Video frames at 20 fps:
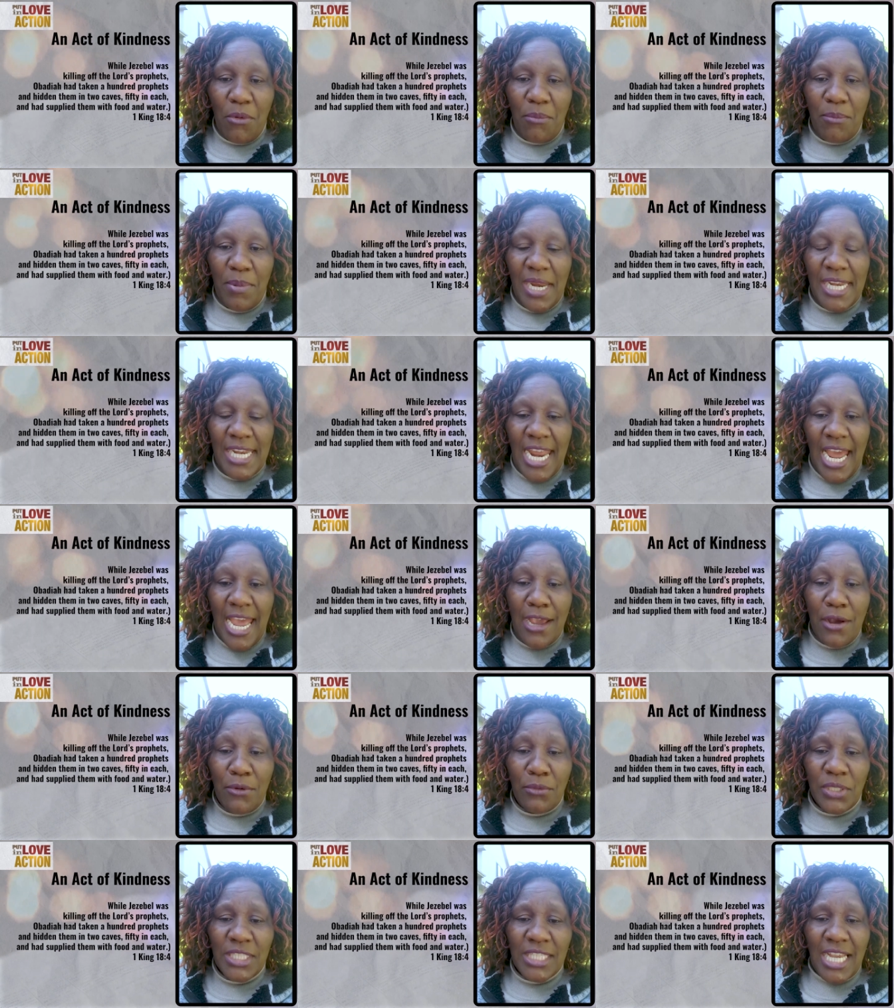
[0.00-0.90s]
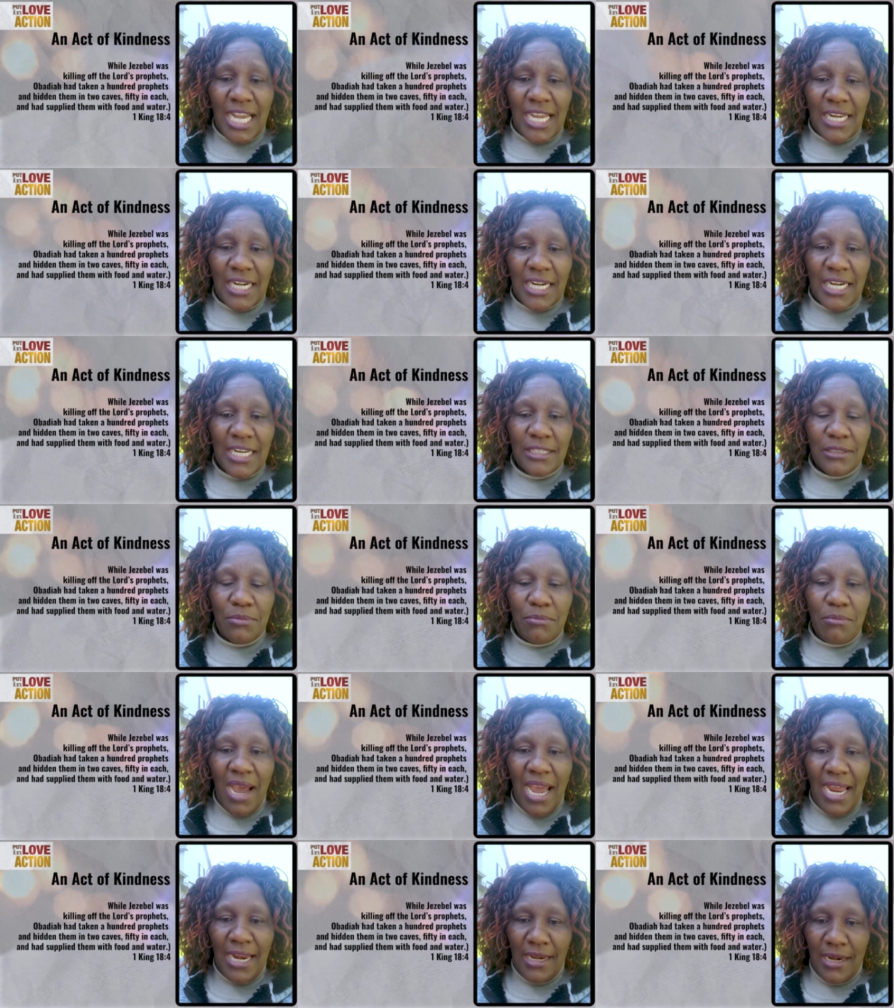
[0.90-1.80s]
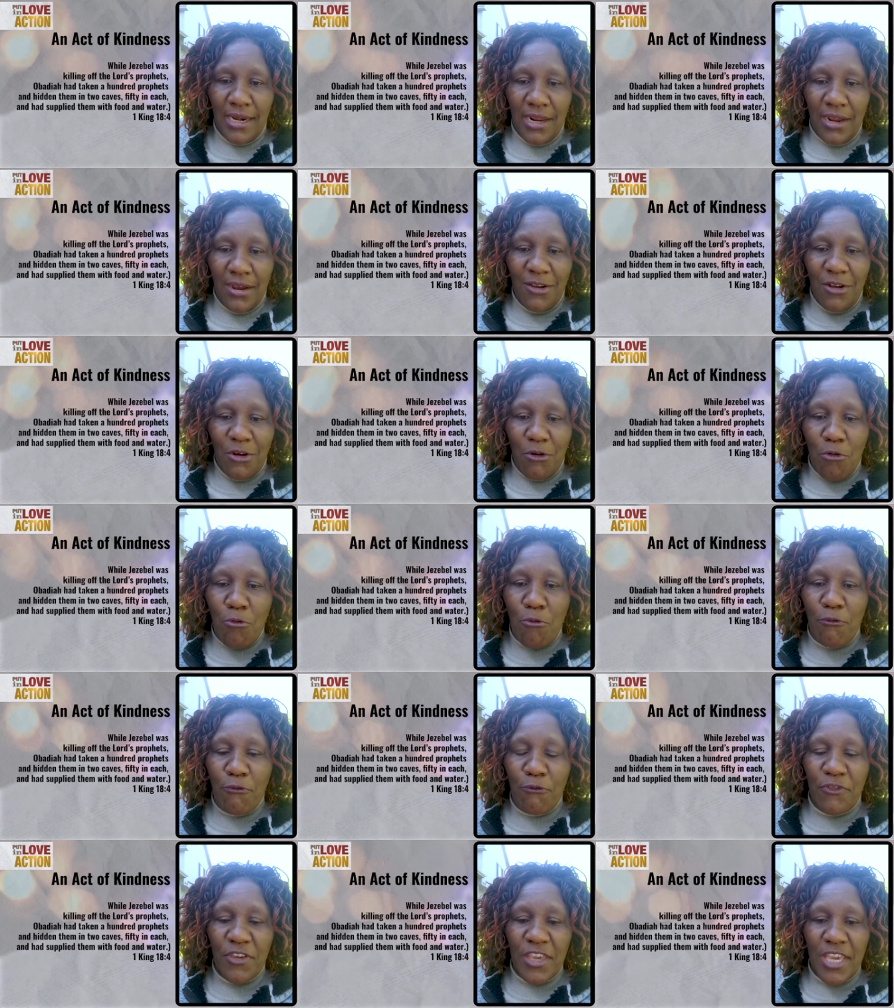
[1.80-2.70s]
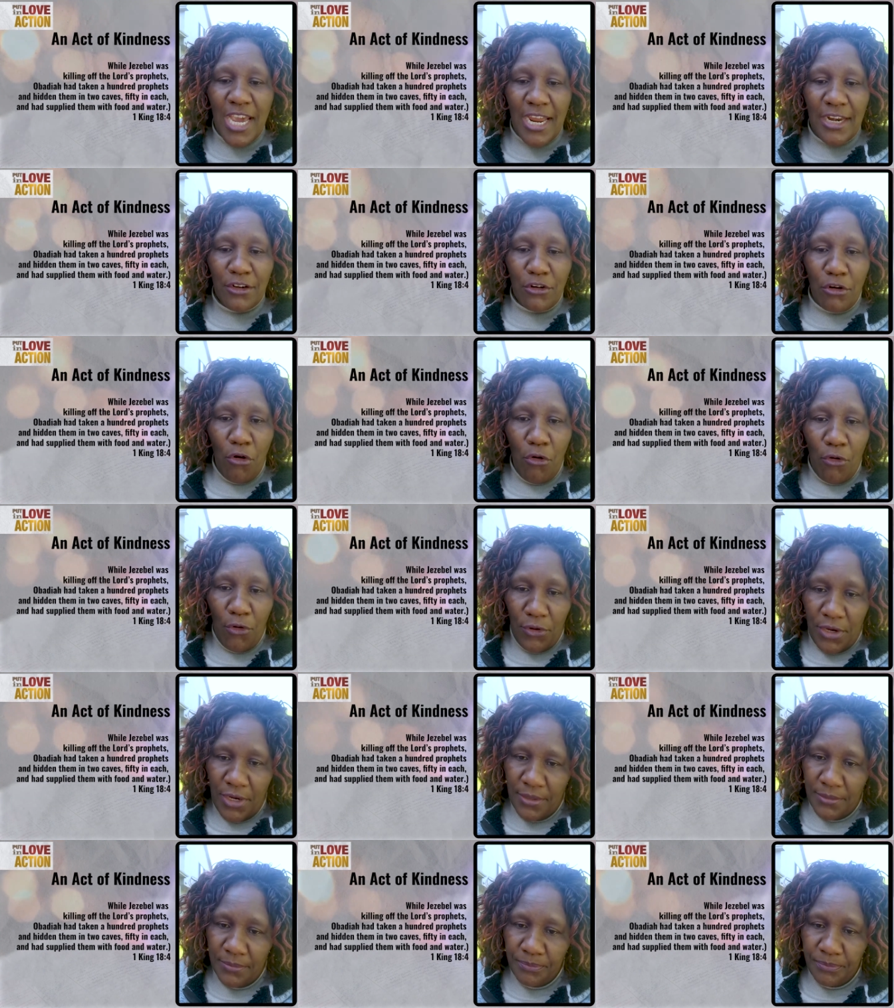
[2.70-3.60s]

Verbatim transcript: Obadiah was a great man who feared God.